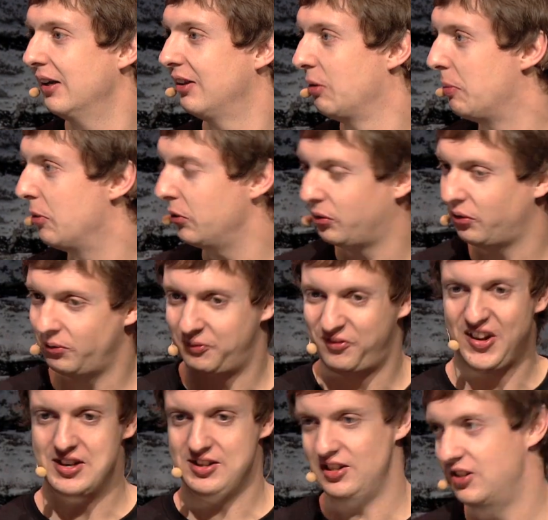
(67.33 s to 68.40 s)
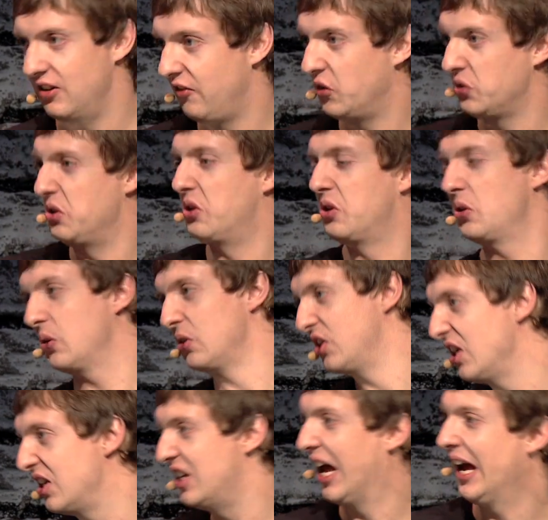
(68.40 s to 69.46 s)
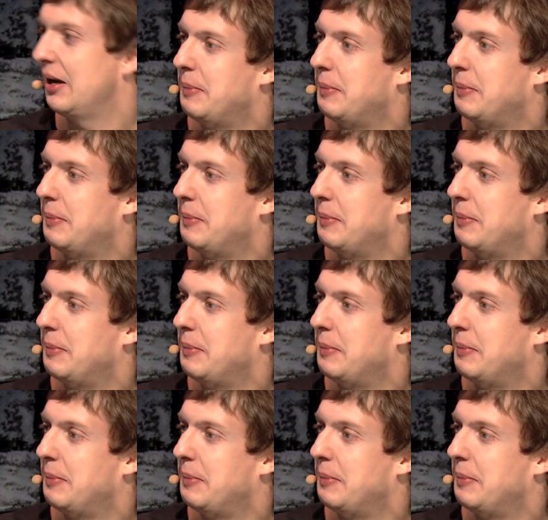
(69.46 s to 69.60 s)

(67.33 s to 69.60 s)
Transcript: so we put sort of fences that force you to sort of zigzag